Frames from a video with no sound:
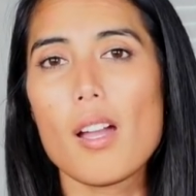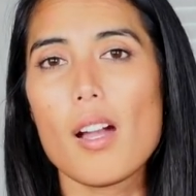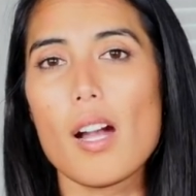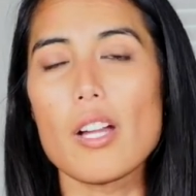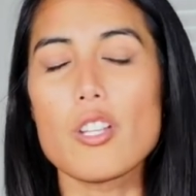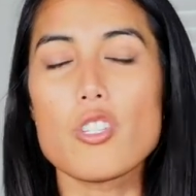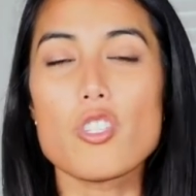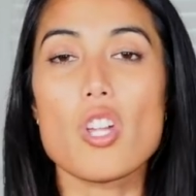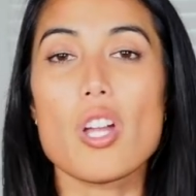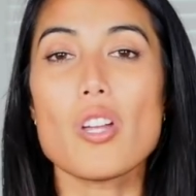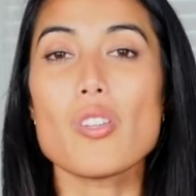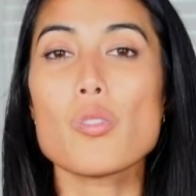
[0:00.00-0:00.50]

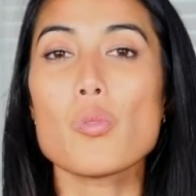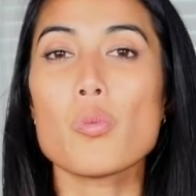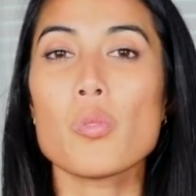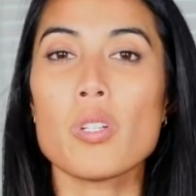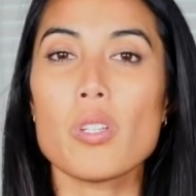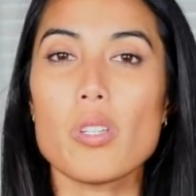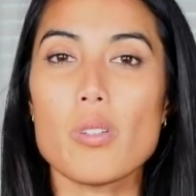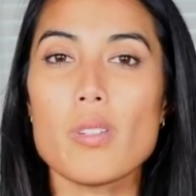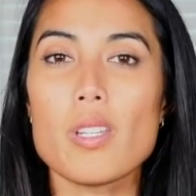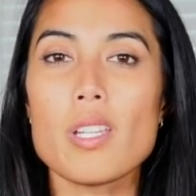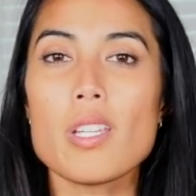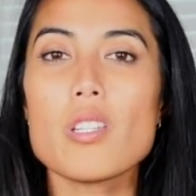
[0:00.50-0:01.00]
Adjust where
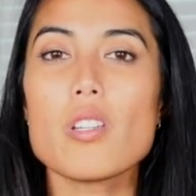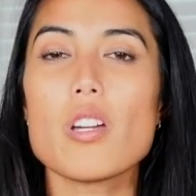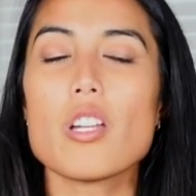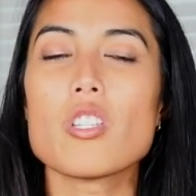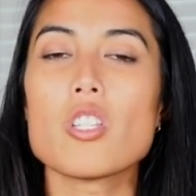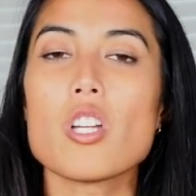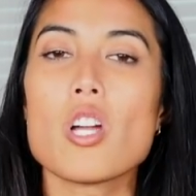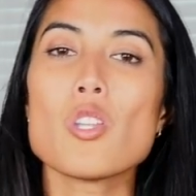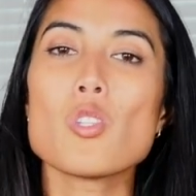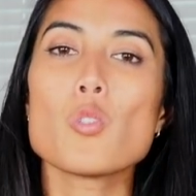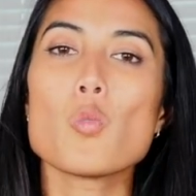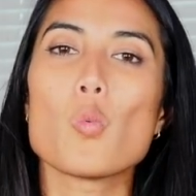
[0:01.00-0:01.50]
you need to,
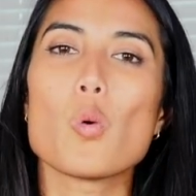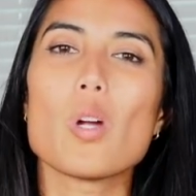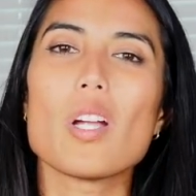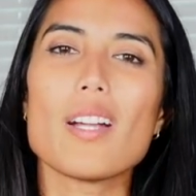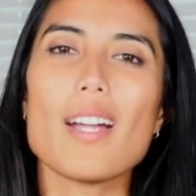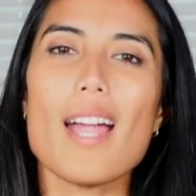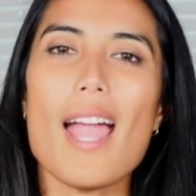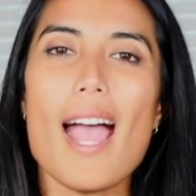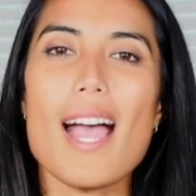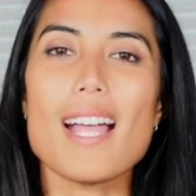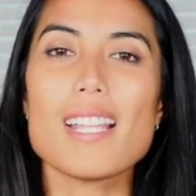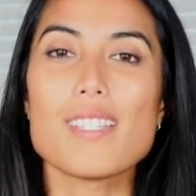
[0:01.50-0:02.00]
adjust
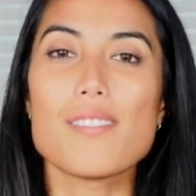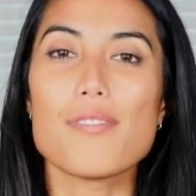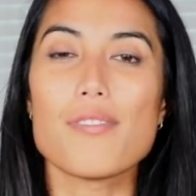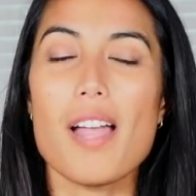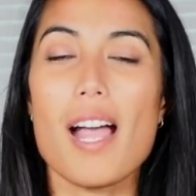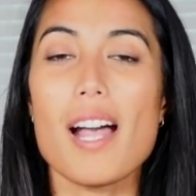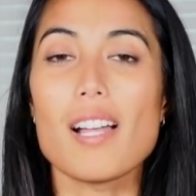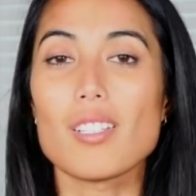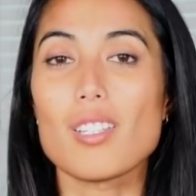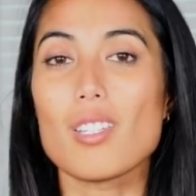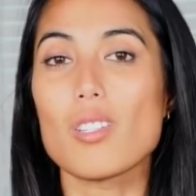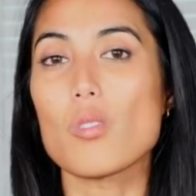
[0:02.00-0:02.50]
where it adds
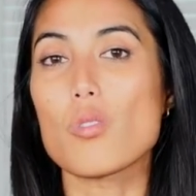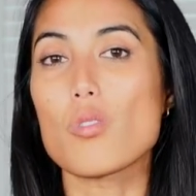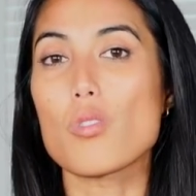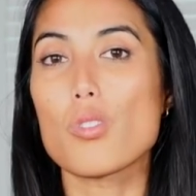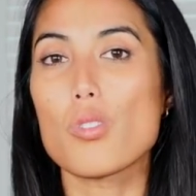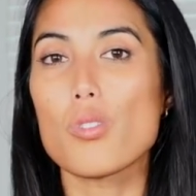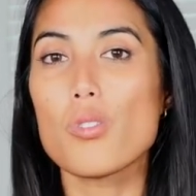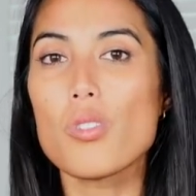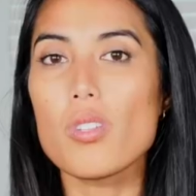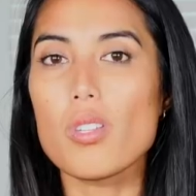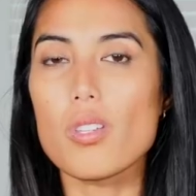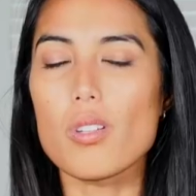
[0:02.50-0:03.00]
value
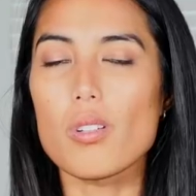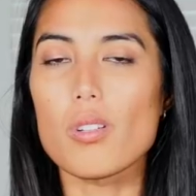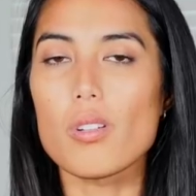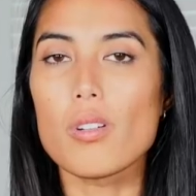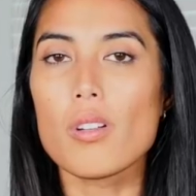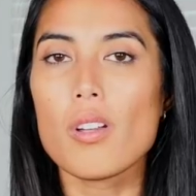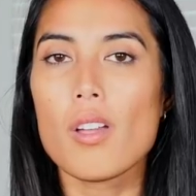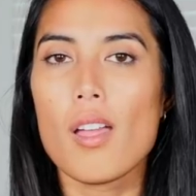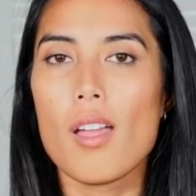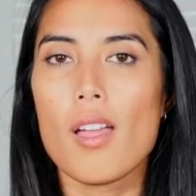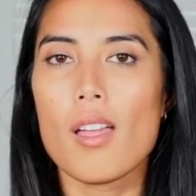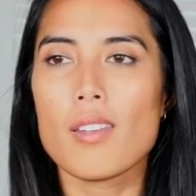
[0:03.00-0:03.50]
to you,
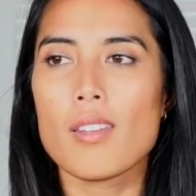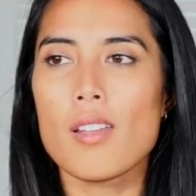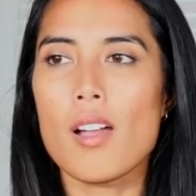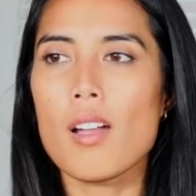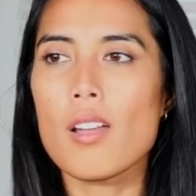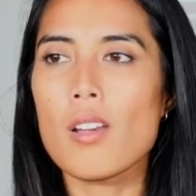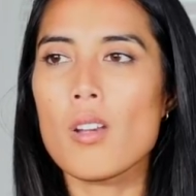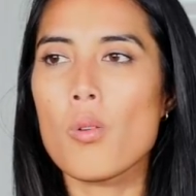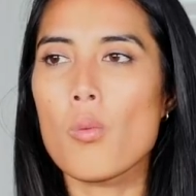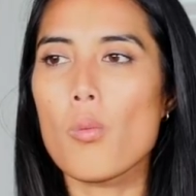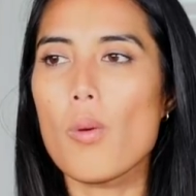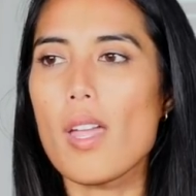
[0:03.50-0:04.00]

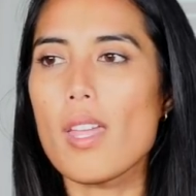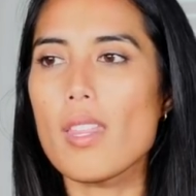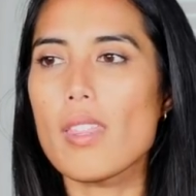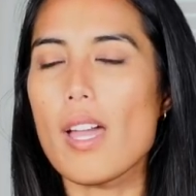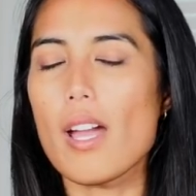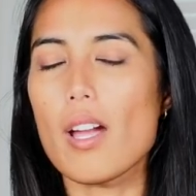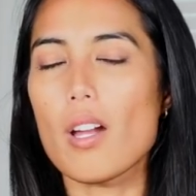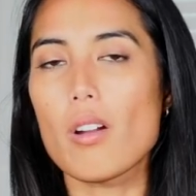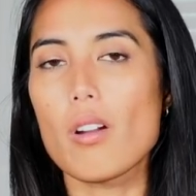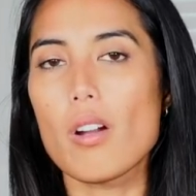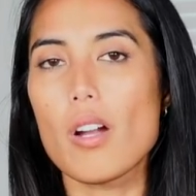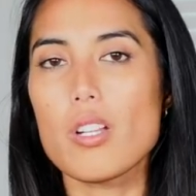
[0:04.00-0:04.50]
not in a way
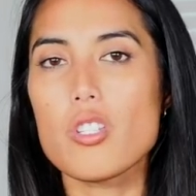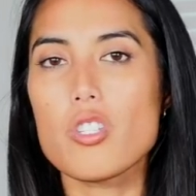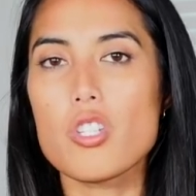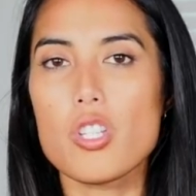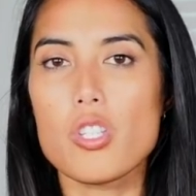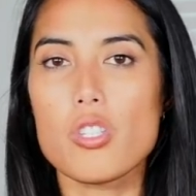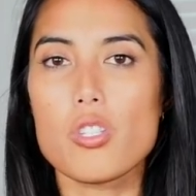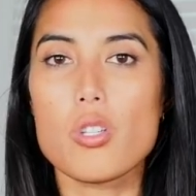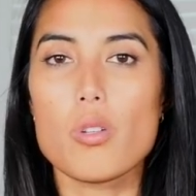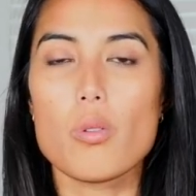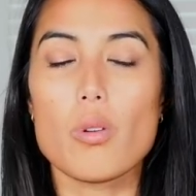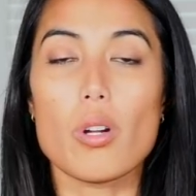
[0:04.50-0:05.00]
that
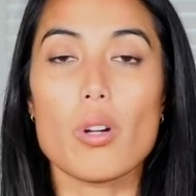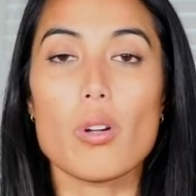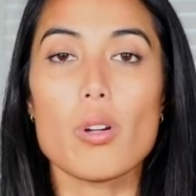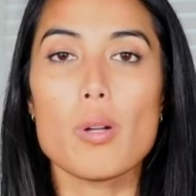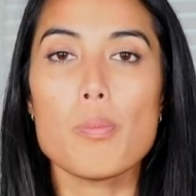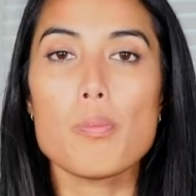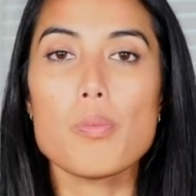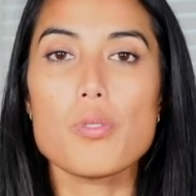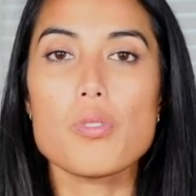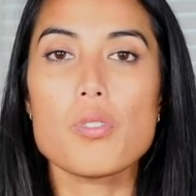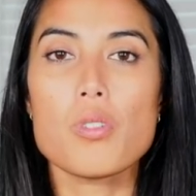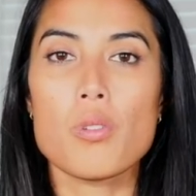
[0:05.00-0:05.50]
crutches you or
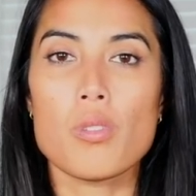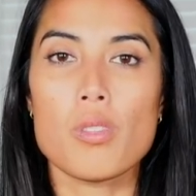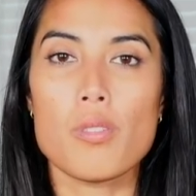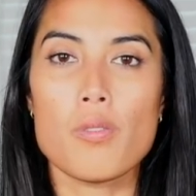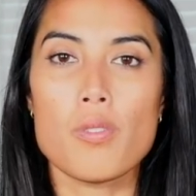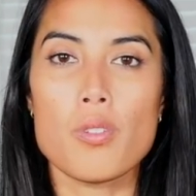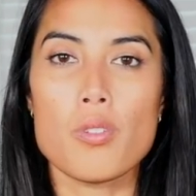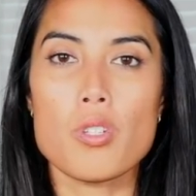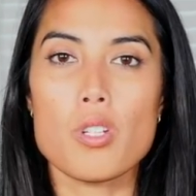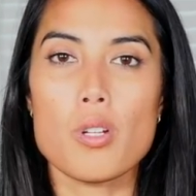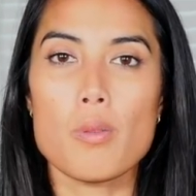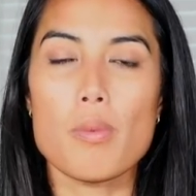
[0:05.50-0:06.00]
cripples you in the
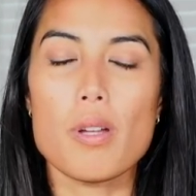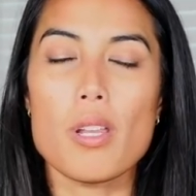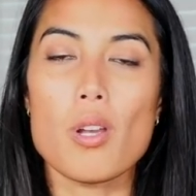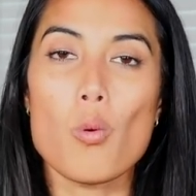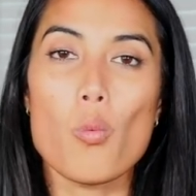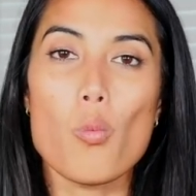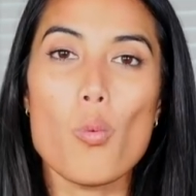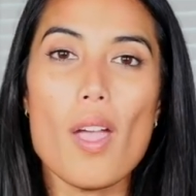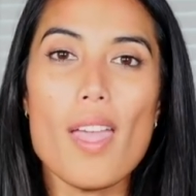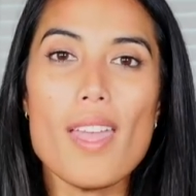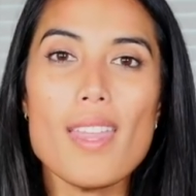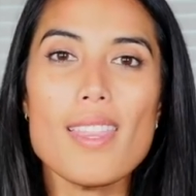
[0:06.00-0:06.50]
future, but in a
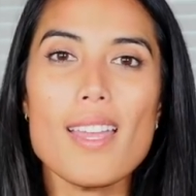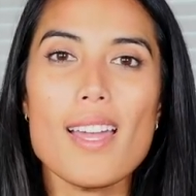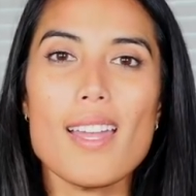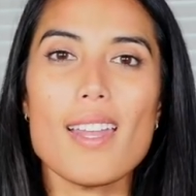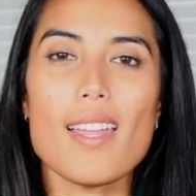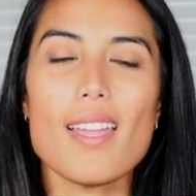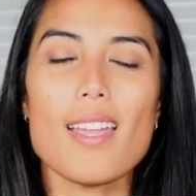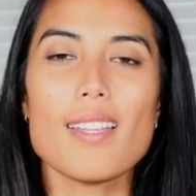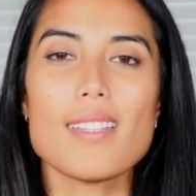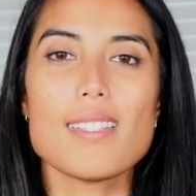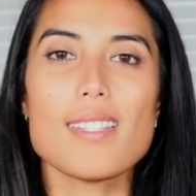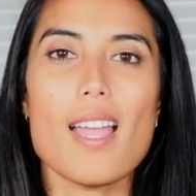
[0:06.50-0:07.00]
way
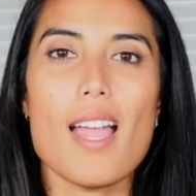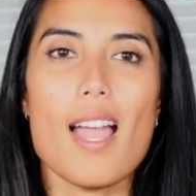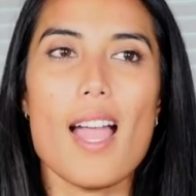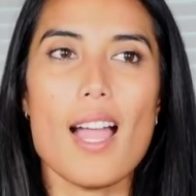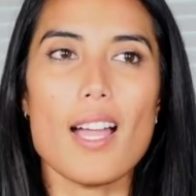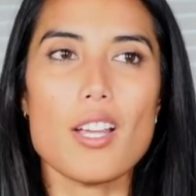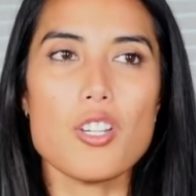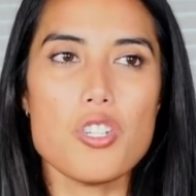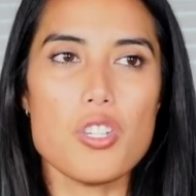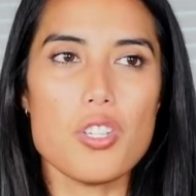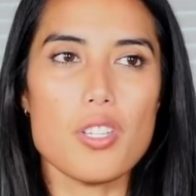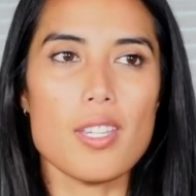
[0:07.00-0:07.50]
that it's
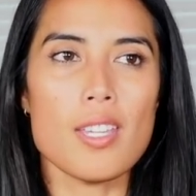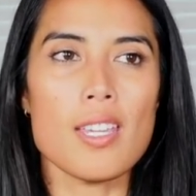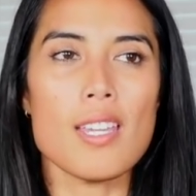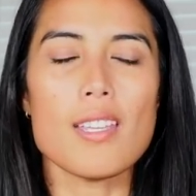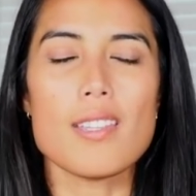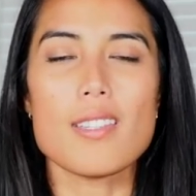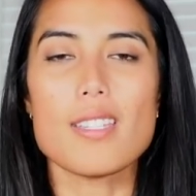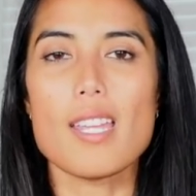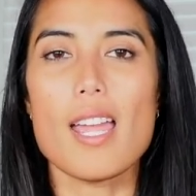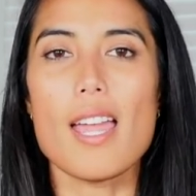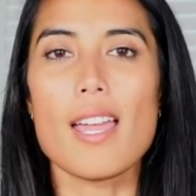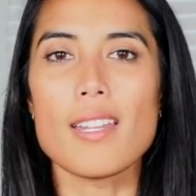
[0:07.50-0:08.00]
actually
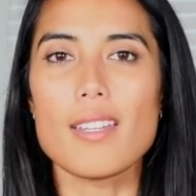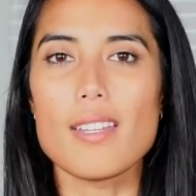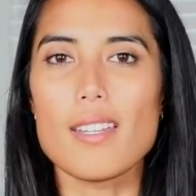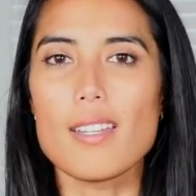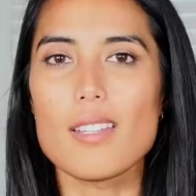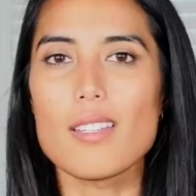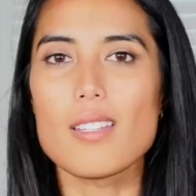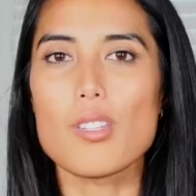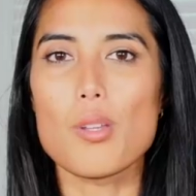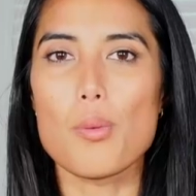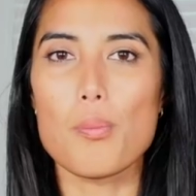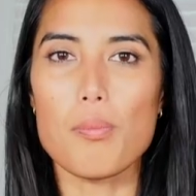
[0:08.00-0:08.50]

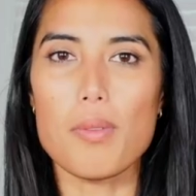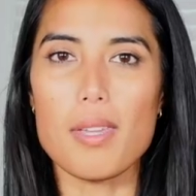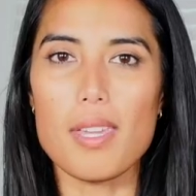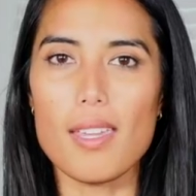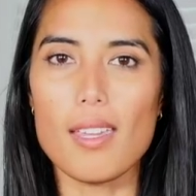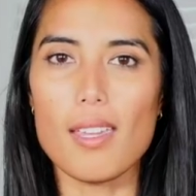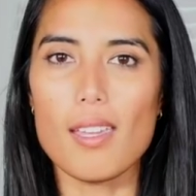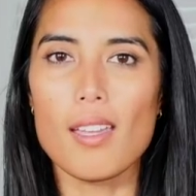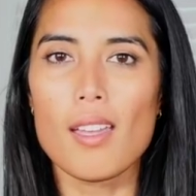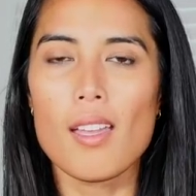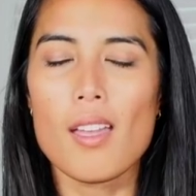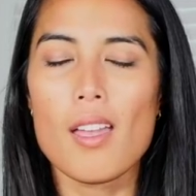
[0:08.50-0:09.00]
intended to
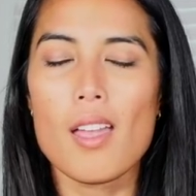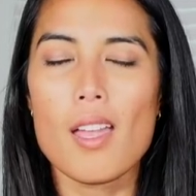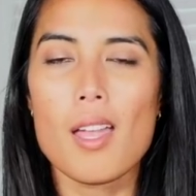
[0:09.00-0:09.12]
be.